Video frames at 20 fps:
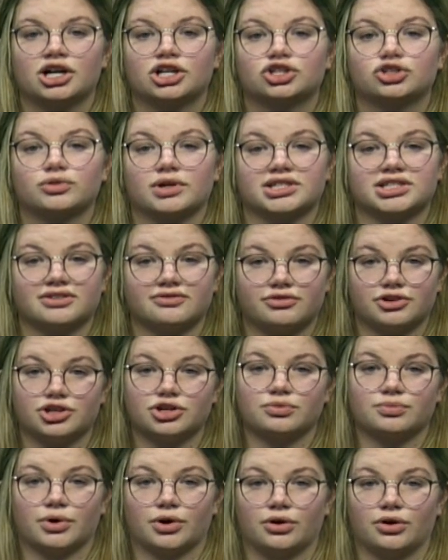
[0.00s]
dressing for
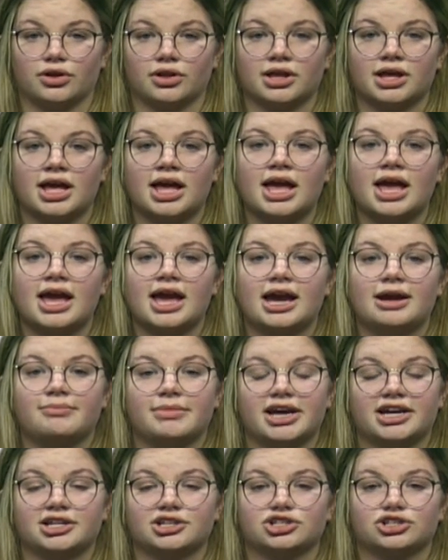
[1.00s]
your role, and
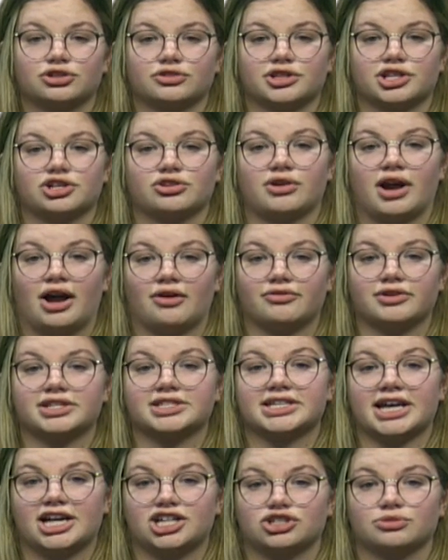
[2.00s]
making sure that your outfit
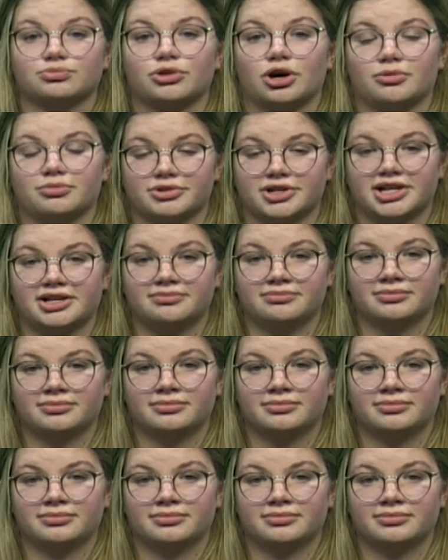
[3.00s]
is age appropriate.